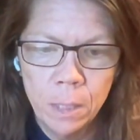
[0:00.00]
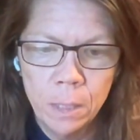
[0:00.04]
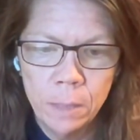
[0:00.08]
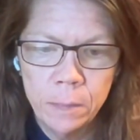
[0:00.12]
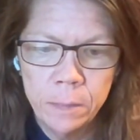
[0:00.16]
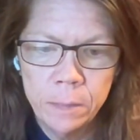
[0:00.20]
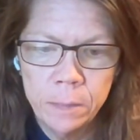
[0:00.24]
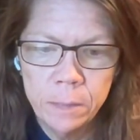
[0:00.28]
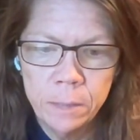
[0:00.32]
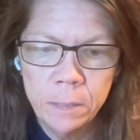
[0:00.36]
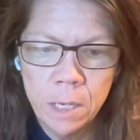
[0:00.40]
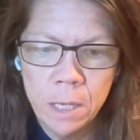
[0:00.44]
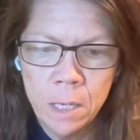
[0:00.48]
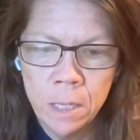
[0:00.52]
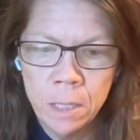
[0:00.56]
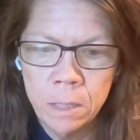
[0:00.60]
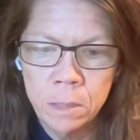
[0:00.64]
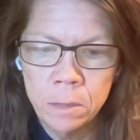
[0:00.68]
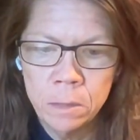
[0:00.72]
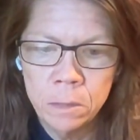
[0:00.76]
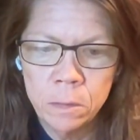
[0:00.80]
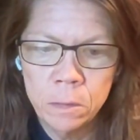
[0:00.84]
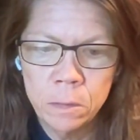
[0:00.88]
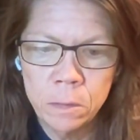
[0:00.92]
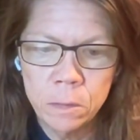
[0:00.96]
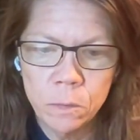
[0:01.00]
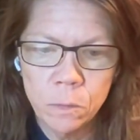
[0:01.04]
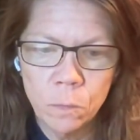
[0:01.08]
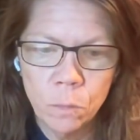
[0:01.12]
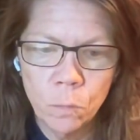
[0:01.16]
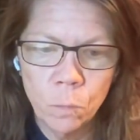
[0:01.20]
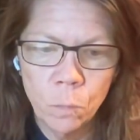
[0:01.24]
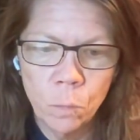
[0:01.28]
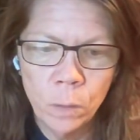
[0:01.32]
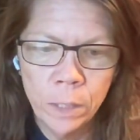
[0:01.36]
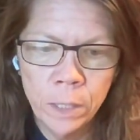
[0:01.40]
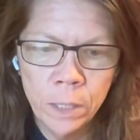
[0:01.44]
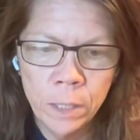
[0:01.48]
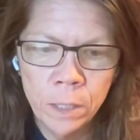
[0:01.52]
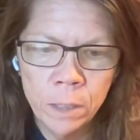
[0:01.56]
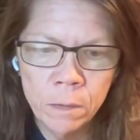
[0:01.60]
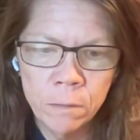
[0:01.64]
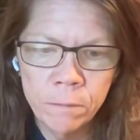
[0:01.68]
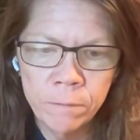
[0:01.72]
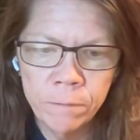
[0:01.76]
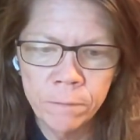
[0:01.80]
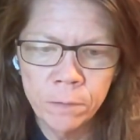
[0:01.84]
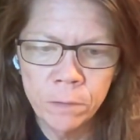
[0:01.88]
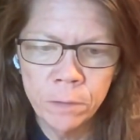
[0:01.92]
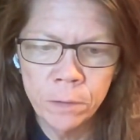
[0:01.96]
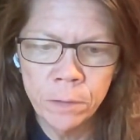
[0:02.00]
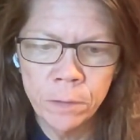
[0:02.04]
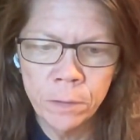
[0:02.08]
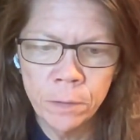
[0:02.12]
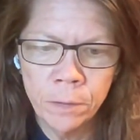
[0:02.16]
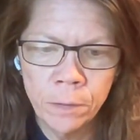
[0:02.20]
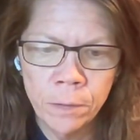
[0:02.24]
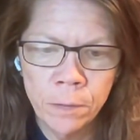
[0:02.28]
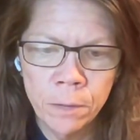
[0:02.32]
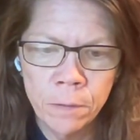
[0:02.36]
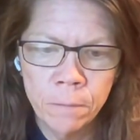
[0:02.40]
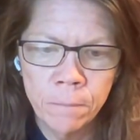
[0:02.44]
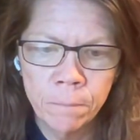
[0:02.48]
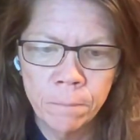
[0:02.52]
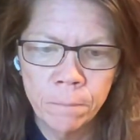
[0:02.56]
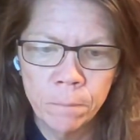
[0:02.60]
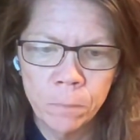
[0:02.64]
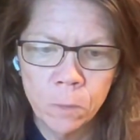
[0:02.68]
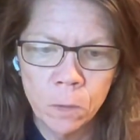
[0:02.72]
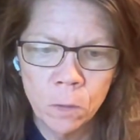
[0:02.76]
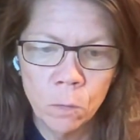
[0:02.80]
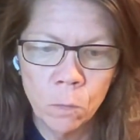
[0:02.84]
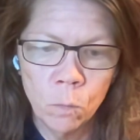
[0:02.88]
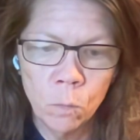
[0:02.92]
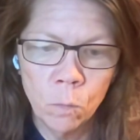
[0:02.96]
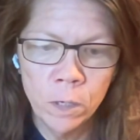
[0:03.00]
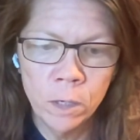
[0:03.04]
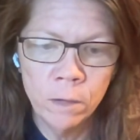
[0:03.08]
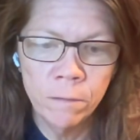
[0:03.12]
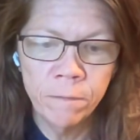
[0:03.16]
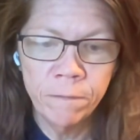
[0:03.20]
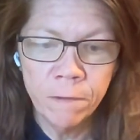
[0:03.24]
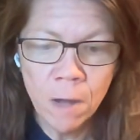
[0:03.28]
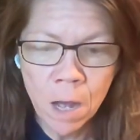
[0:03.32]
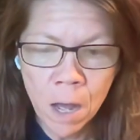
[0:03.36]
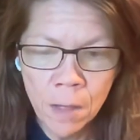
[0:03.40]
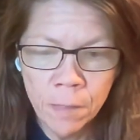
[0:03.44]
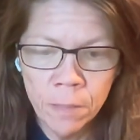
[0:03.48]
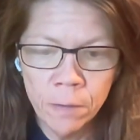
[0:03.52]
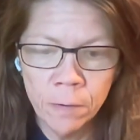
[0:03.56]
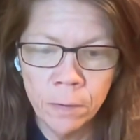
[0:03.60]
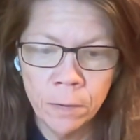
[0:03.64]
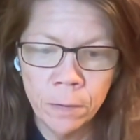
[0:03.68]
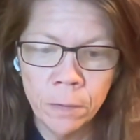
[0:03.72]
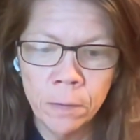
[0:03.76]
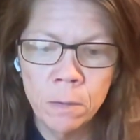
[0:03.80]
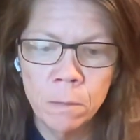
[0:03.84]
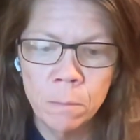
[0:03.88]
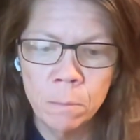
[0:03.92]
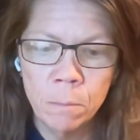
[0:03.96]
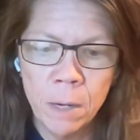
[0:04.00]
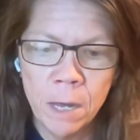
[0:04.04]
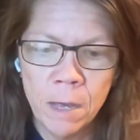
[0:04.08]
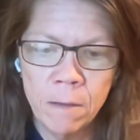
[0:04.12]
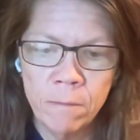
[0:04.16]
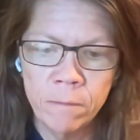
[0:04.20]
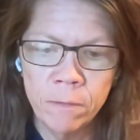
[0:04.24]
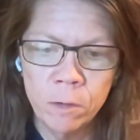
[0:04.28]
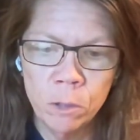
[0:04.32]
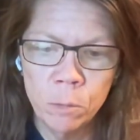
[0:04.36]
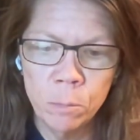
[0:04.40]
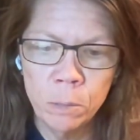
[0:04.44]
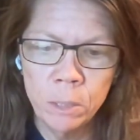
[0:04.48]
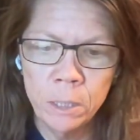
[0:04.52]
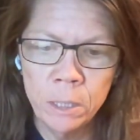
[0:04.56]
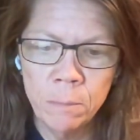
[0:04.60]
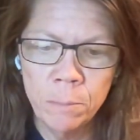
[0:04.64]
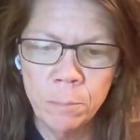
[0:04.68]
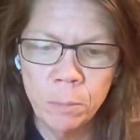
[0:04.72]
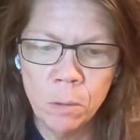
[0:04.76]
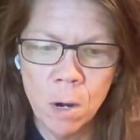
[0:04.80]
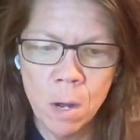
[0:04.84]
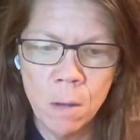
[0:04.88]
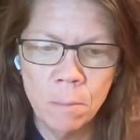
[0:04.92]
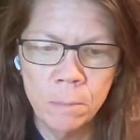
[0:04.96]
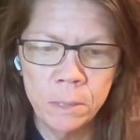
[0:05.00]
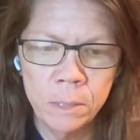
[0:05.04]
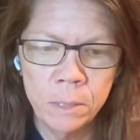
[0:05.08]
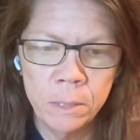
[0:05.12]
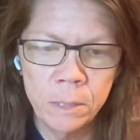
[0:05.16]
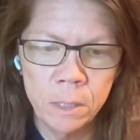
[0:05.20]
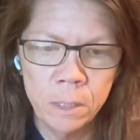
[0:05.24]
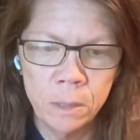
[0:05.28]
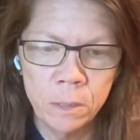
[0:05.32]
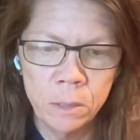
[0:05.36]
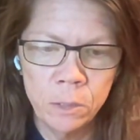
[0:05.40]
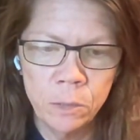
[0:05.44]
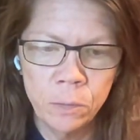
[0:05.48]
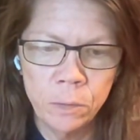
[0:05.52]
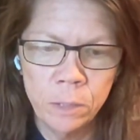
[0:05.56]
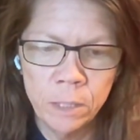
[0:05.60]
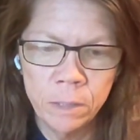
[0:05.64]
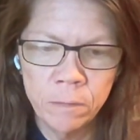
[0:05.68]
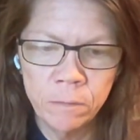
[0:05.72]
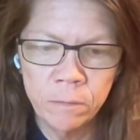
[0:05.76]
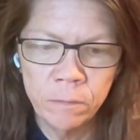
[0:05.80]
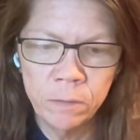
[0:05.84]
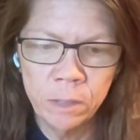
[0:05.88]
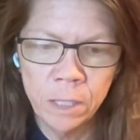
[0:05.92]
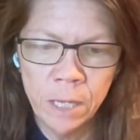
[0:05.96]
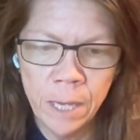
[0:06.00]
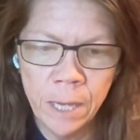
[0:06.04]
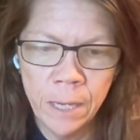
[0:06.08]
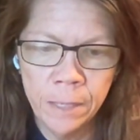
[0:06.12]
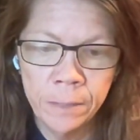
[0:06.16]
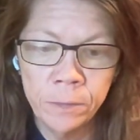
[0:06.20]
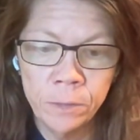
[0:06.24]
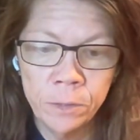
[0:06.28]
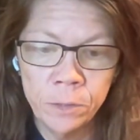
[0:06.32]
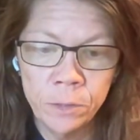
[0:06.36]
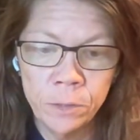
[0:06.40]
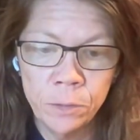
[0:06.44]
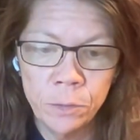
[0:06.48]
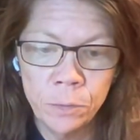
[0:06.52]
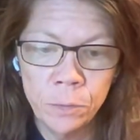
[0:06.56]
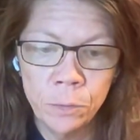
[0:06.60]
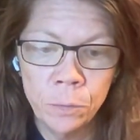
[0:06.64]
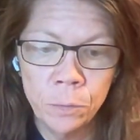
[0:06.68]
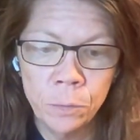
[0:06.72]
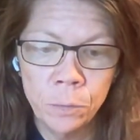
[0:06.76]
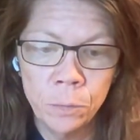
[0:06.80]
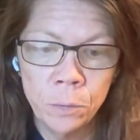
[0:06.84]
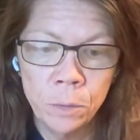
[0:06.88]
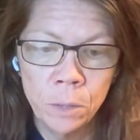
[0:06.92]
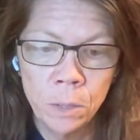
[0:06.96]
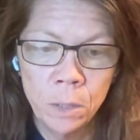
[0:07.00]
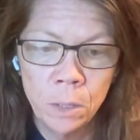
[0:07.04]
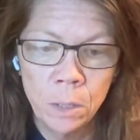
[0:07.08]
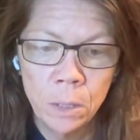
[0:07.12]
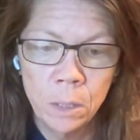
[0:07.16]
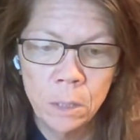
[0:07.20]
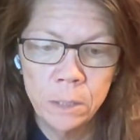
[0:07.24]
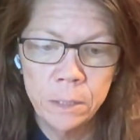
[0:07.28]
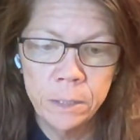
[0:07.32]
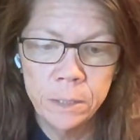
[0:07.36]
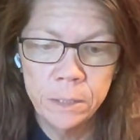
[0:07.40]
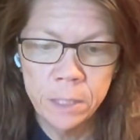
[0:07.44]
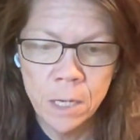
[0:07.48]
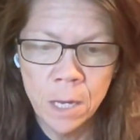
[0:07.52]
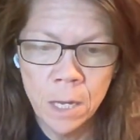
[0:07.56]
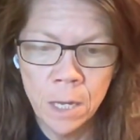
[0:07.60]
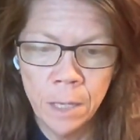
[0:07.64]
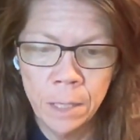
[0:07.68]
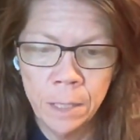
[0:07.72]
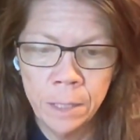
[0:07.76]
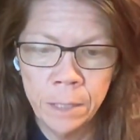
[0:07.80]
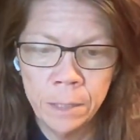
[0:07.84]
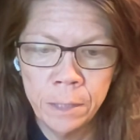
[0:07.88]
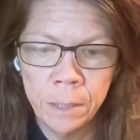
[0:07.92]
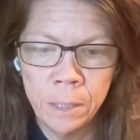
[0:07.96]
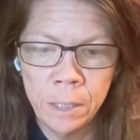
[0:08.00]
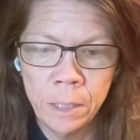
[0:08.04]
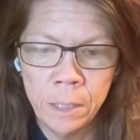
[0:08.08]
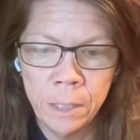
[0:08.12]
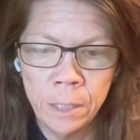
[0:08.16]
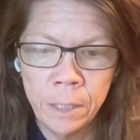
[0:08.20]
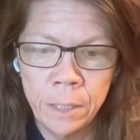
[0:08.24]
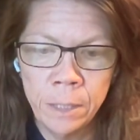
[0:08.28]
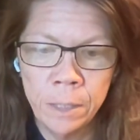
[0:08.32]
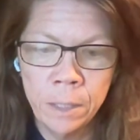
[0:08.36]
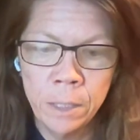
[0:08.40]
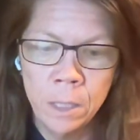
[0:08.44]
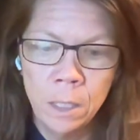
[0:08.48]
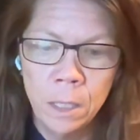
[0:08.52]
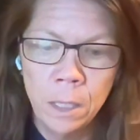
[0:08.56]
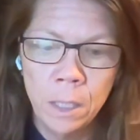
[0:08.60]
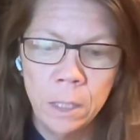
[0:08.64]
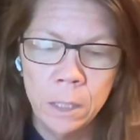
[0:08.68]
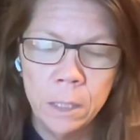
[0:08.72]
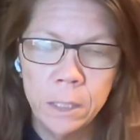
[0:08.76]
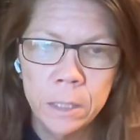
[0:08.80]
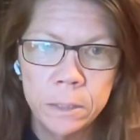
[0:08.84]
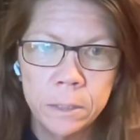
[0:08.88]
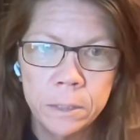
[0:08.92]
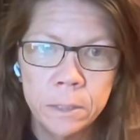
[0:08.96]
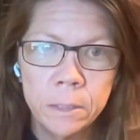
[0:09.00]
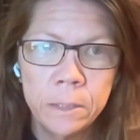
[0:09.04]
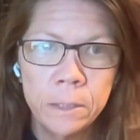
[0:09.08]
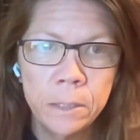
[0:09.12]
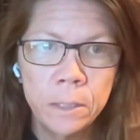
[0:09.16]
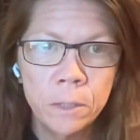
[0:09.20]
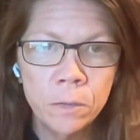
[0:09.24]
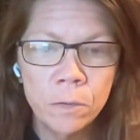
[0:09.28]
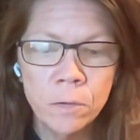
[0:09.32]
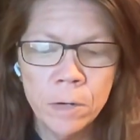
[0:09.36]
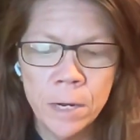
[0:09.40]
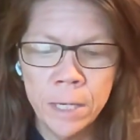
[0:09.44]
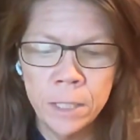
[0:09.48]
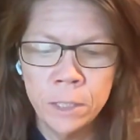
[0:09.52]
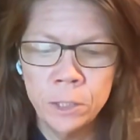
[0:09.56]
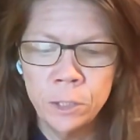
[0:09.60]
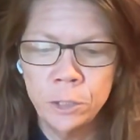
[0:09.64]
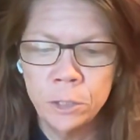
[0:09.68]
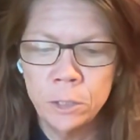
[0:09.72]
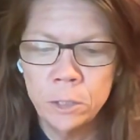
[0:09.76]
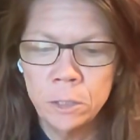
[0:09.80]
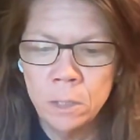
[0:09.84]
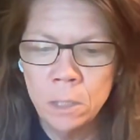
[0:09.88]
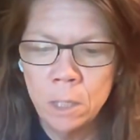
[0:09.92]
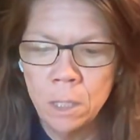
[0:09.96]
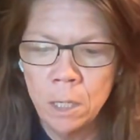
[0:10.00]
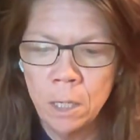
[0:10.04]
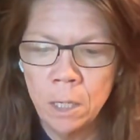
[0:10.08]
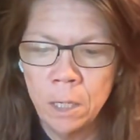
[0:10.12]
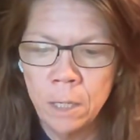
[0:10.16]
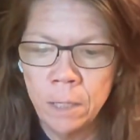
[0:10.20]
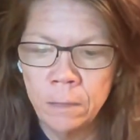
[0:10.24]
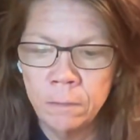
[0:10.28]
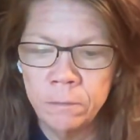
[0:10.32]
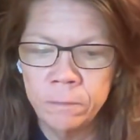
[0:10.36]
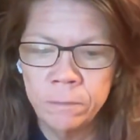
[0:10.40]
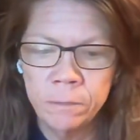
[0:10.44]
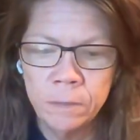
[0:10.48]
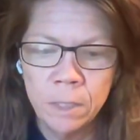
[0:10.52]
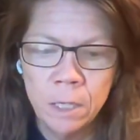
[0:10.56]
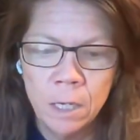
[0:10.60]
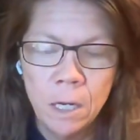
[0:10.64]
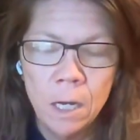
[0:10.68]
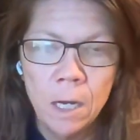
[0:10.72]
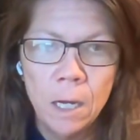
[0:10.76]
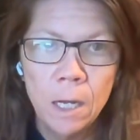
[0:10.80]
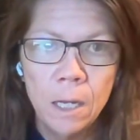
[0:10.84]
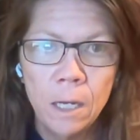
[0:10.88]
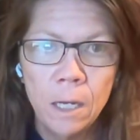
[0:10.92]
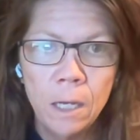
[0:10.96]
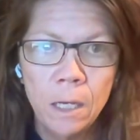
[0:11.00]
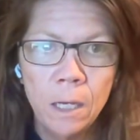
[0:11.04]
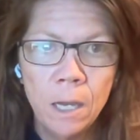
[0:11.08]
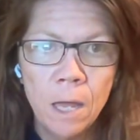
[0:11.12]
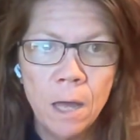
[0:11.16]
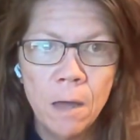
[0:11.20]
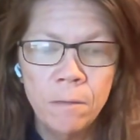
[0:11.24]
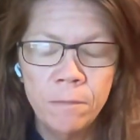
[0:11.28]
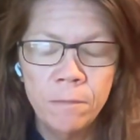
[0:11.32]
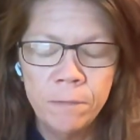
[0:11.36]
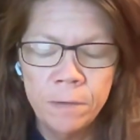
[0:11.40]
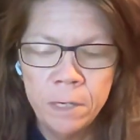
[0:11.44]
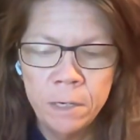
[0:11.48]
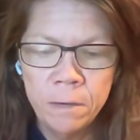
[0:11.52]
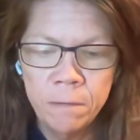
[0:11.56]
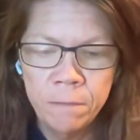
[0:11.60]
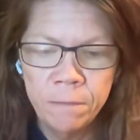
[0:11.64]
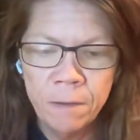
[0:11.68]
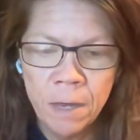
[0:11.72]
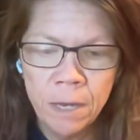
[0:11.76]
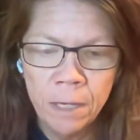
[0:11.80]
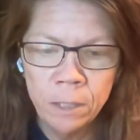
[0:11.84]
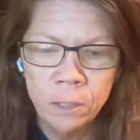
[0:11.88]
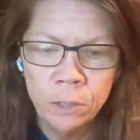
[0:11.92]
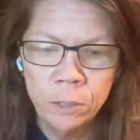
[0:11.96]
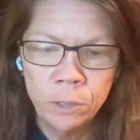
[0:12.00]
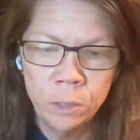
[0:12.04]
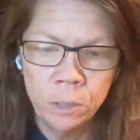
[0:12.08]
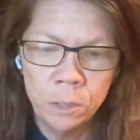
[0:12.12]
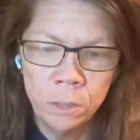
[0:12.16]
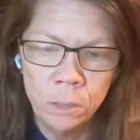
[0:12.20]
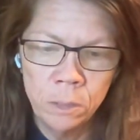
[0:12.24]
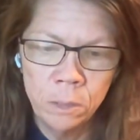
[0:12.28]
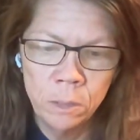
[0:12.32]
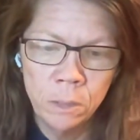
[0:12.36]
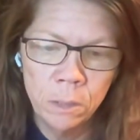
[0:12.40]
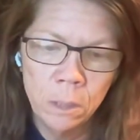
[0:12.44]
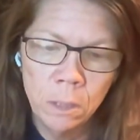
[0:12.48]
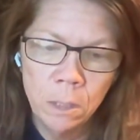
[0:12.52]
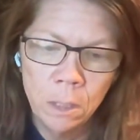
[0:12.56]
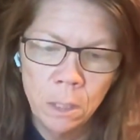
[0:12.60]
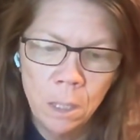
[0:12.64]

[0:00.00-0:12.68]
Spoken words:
It says, where further or where father, by verbally promising to give land to son in consideration of love and affection,